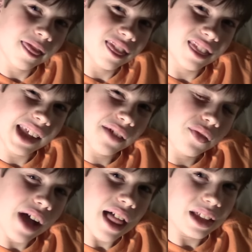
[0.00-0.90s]
Live
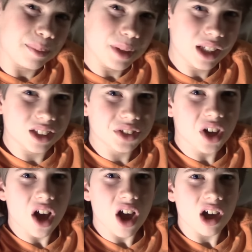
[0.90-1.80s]
well and be
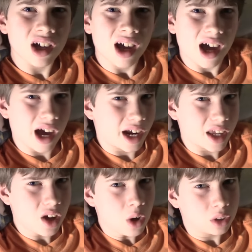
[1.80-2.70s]
strong.
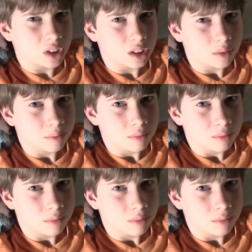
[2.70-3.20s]
Adios.